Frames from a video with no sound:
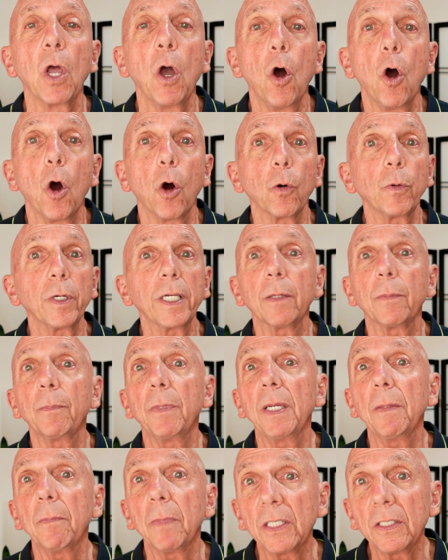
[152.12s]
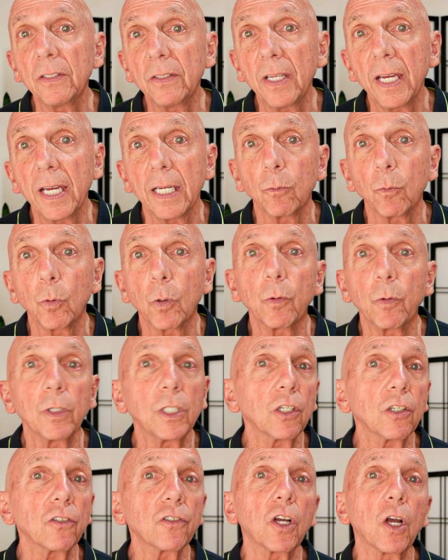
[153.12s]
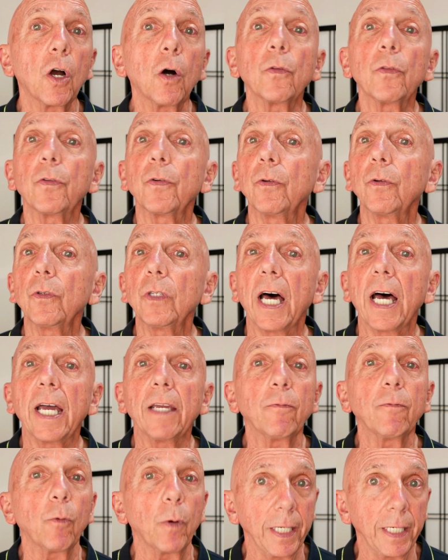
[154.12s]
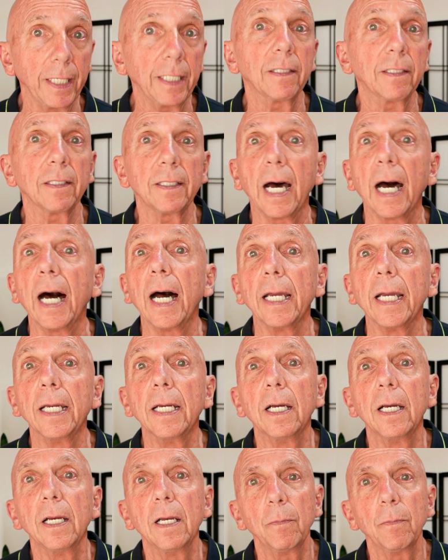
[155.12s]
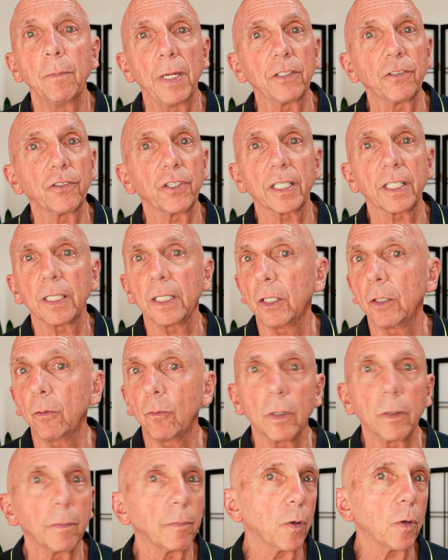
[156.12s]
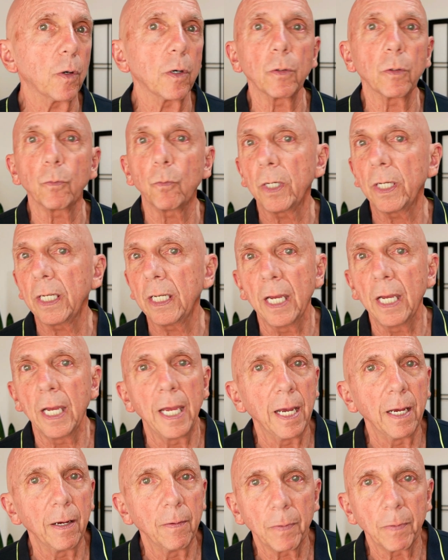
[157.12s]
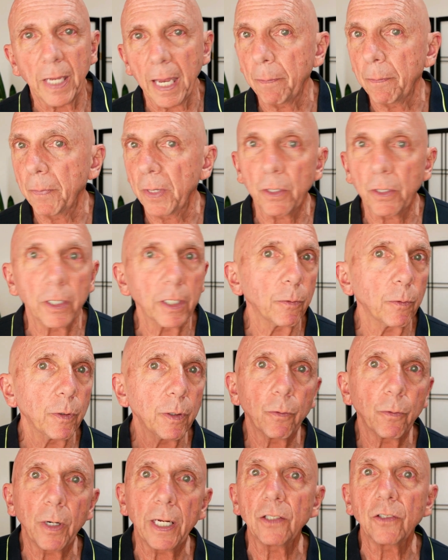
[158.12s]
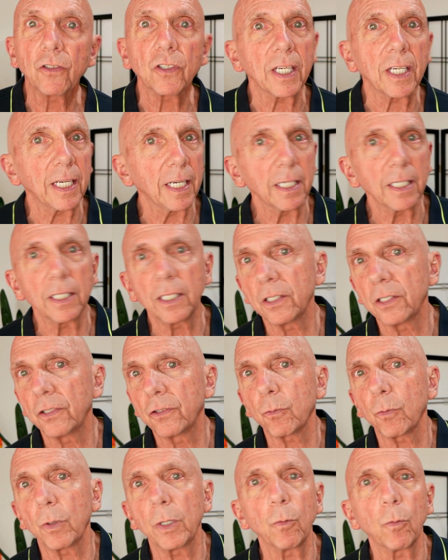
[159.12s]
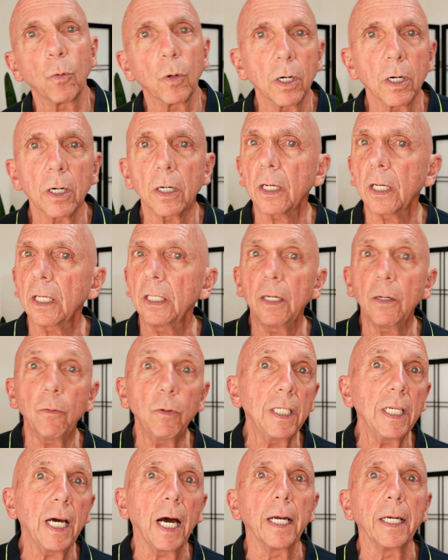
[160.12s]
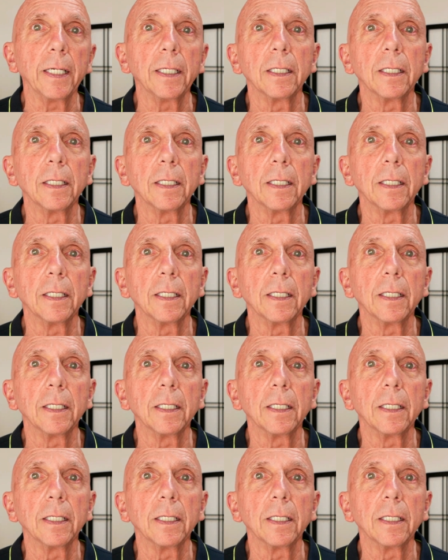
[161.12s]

Or we could be mundane, where we just go through life waiting to die. Basically, we're born, we get married, we raise kids, we work, and then we die.